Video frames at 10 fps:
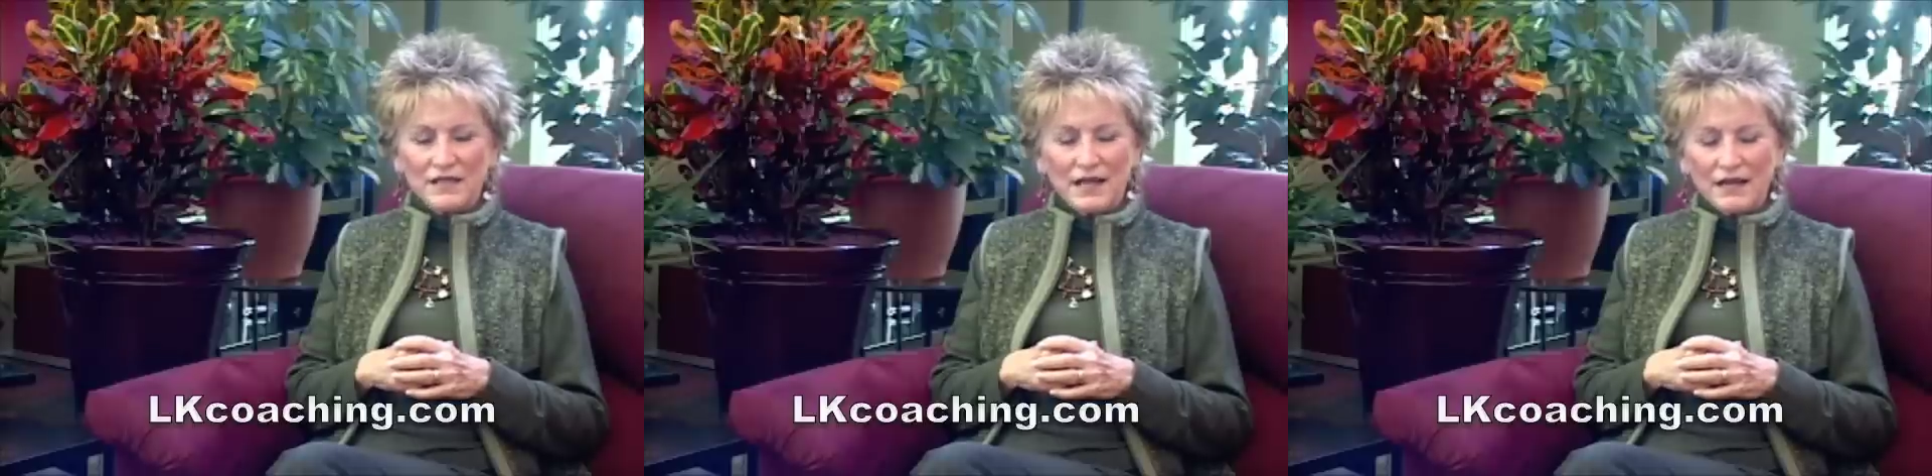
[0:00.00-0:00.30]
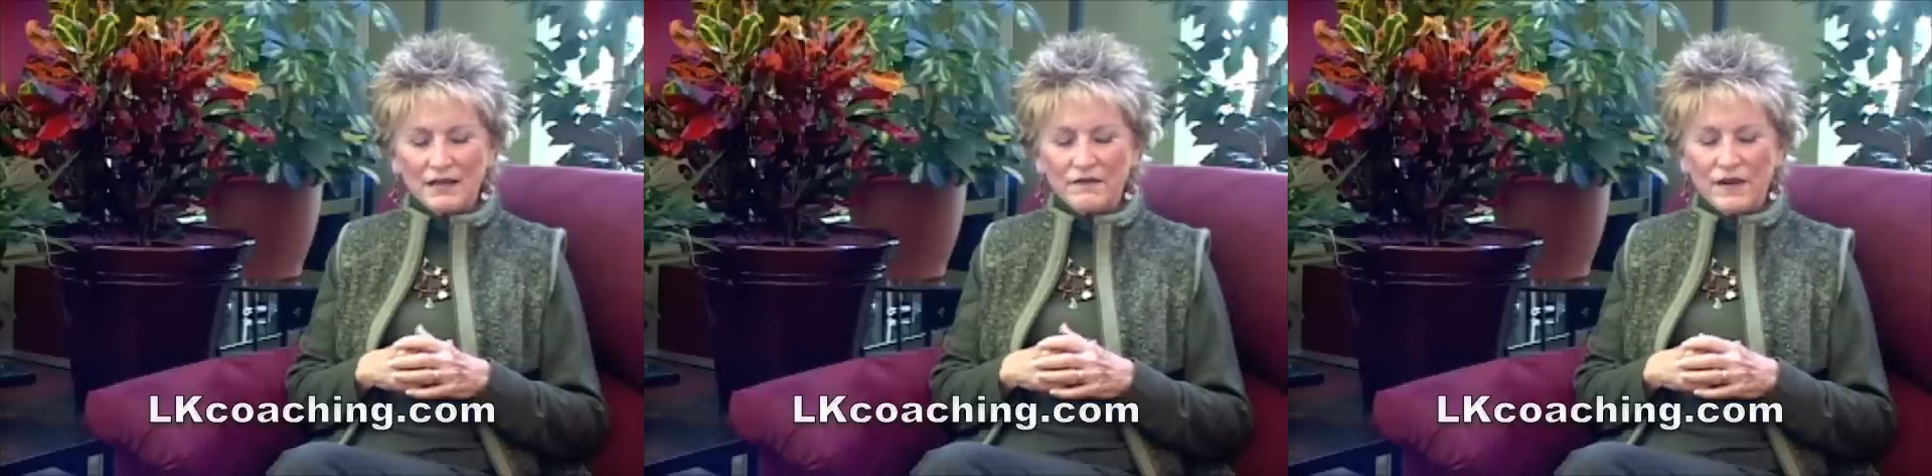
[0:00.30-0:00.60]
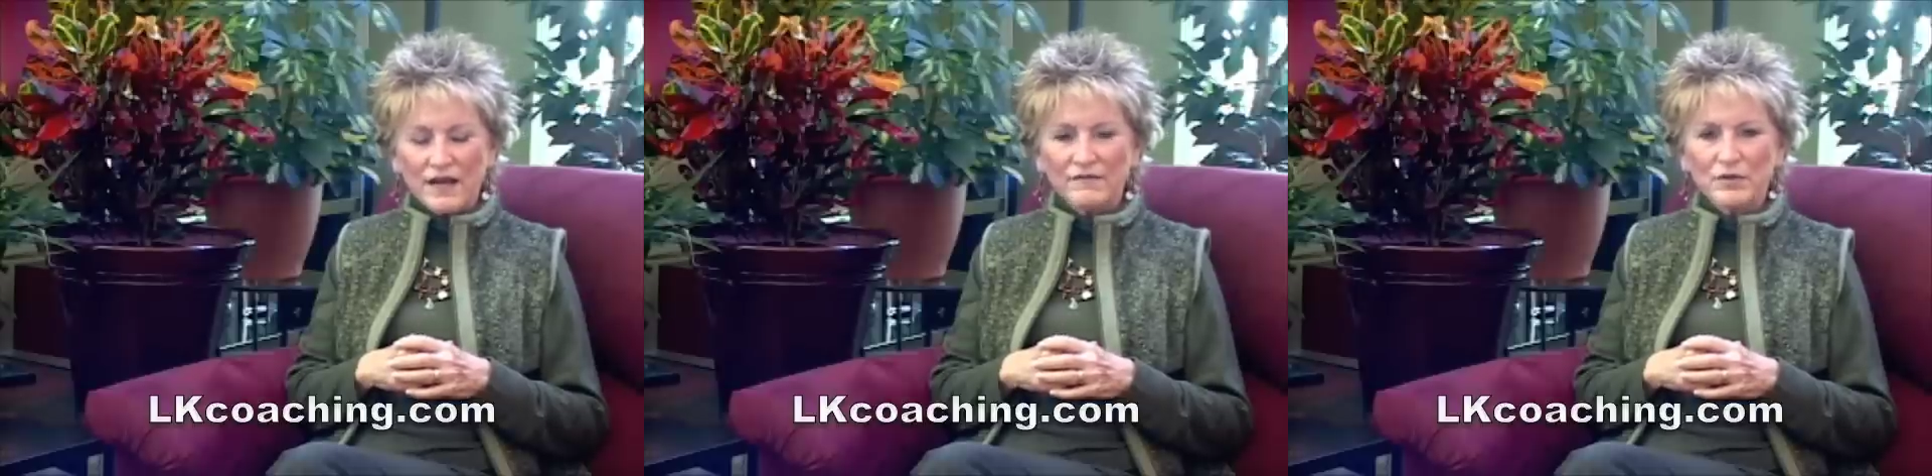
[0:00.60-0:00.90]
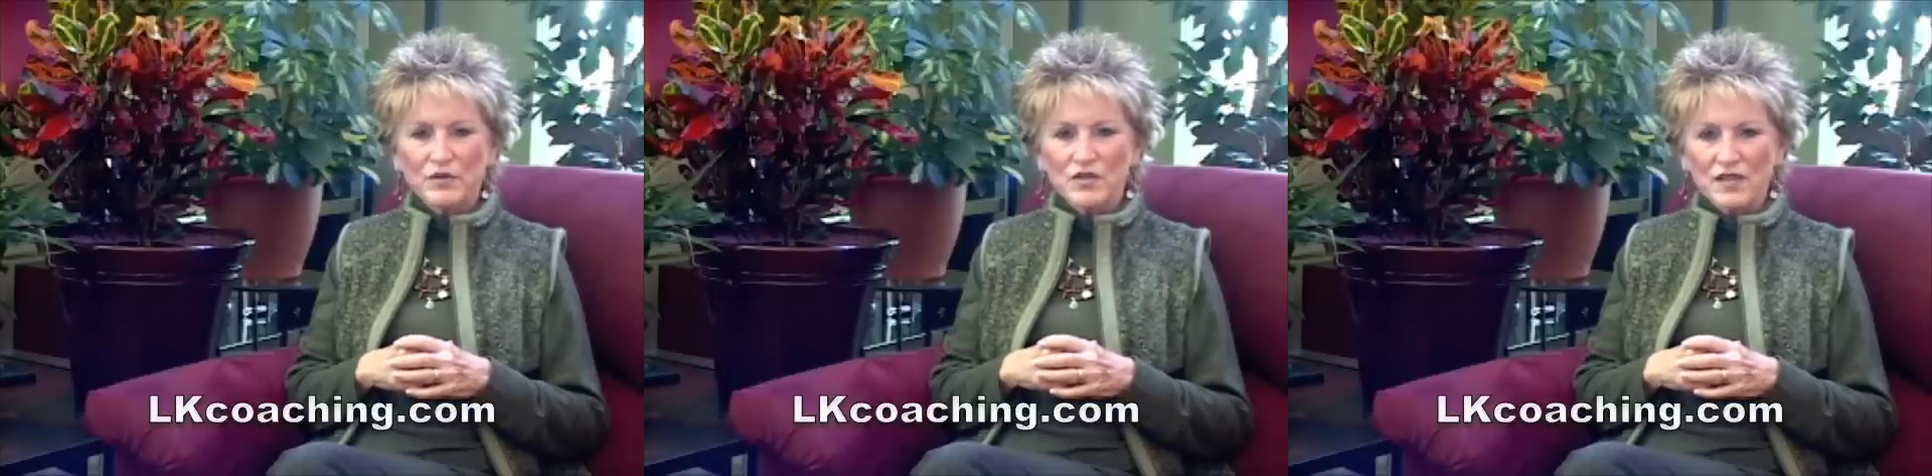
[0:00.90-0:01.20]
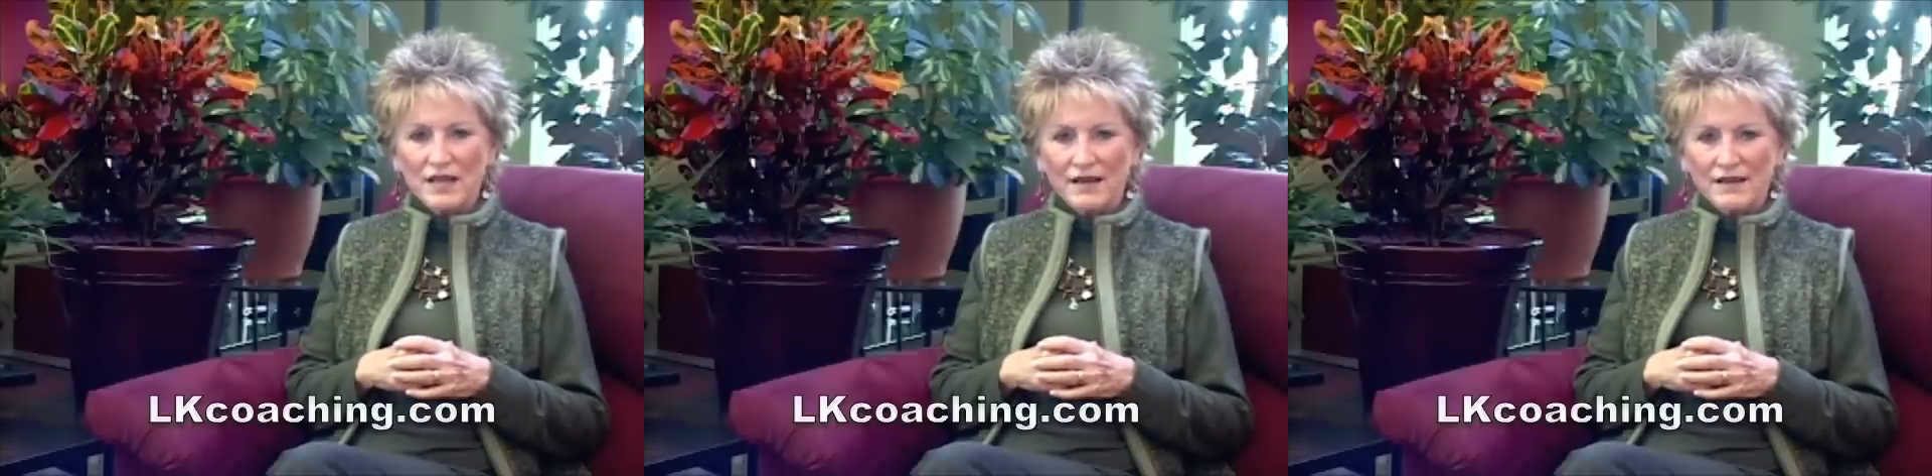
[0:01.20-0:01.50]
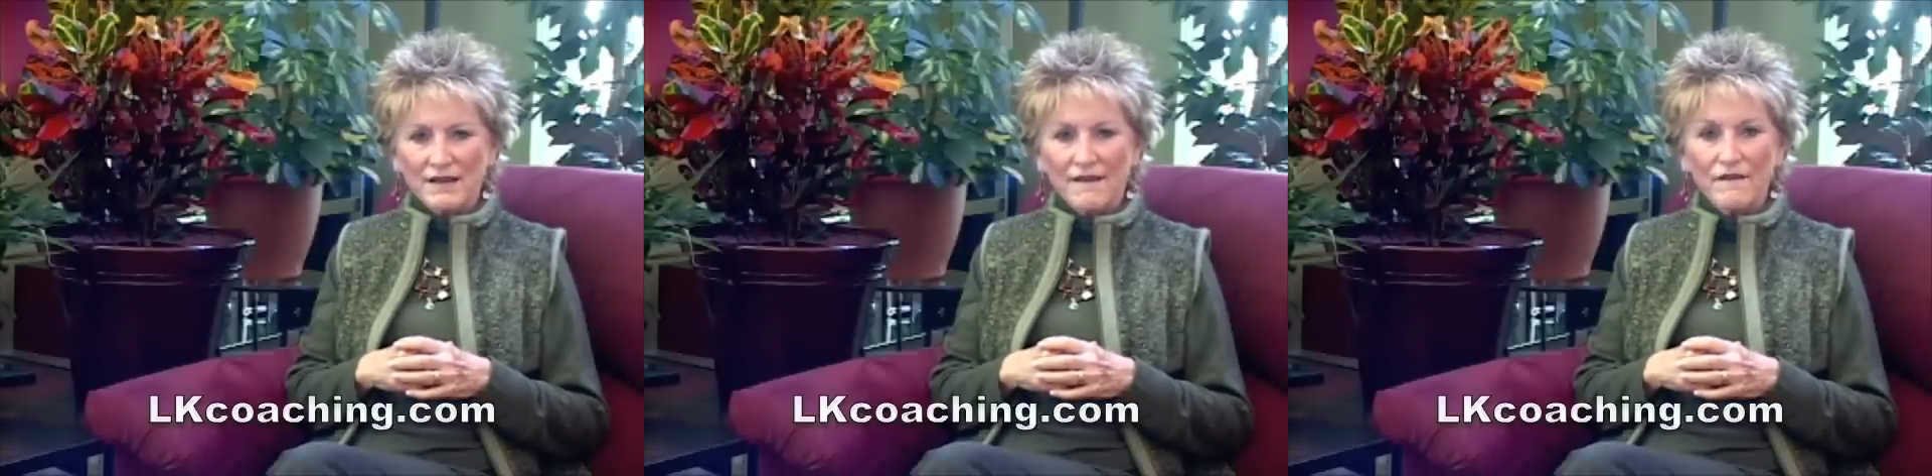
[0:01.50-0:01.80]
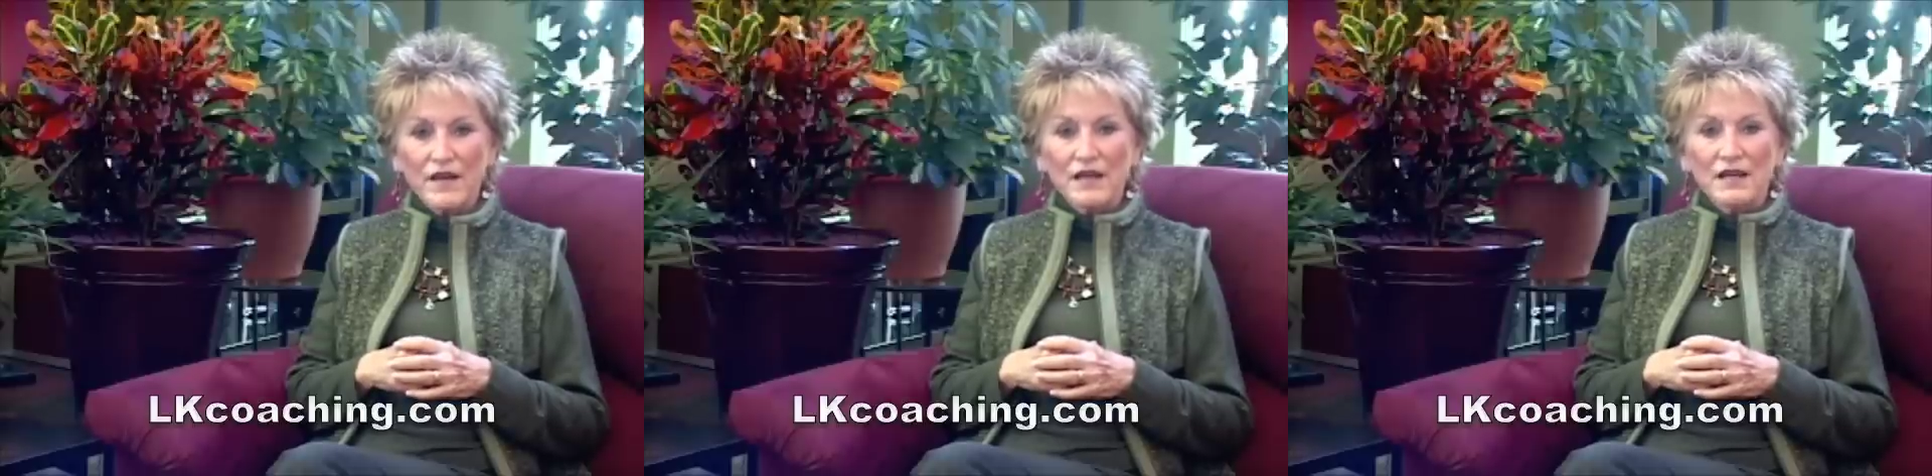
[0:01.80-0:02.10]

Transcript: 95% of